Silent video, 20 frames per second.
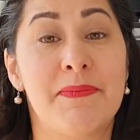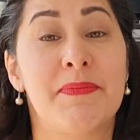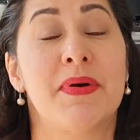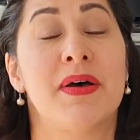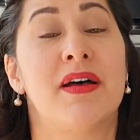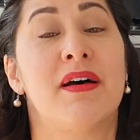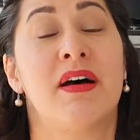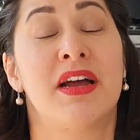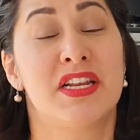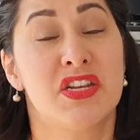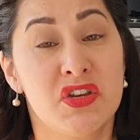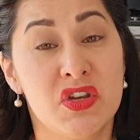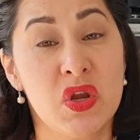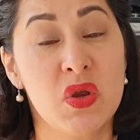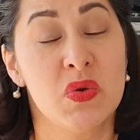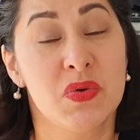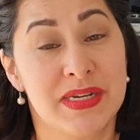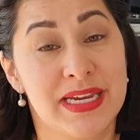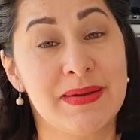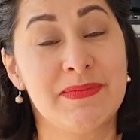but I
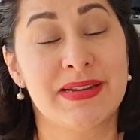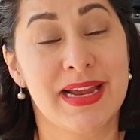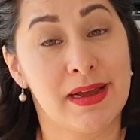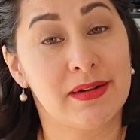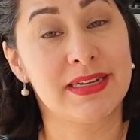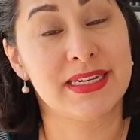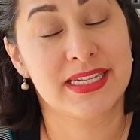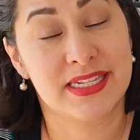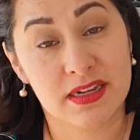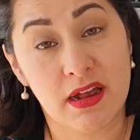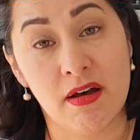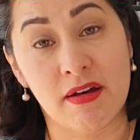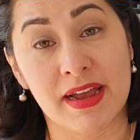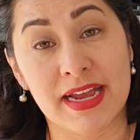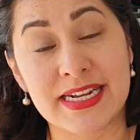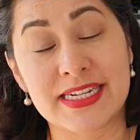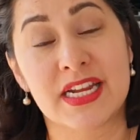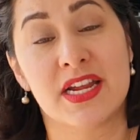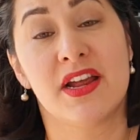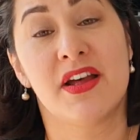knew deep down
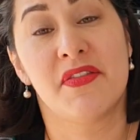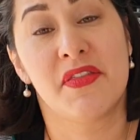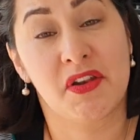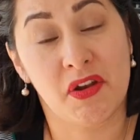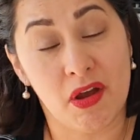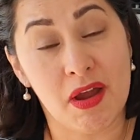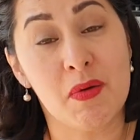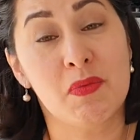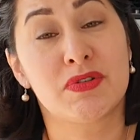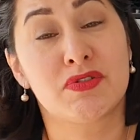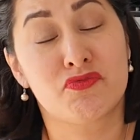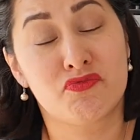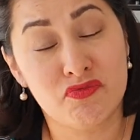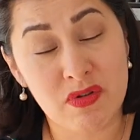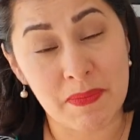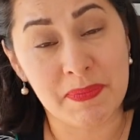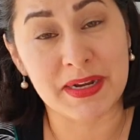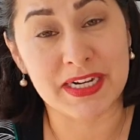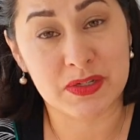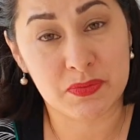inside that I was
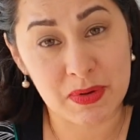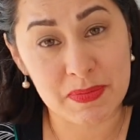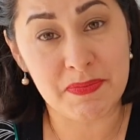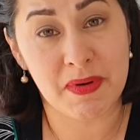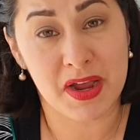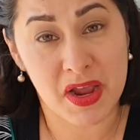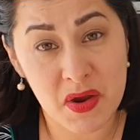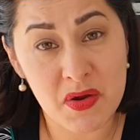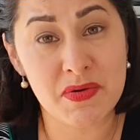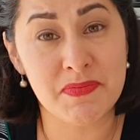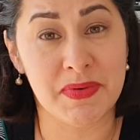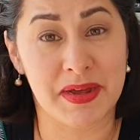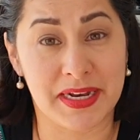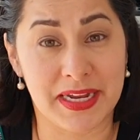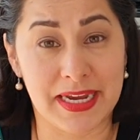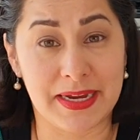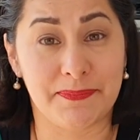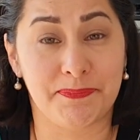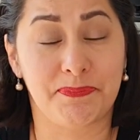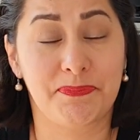rubbish with my own
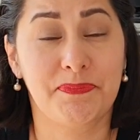money.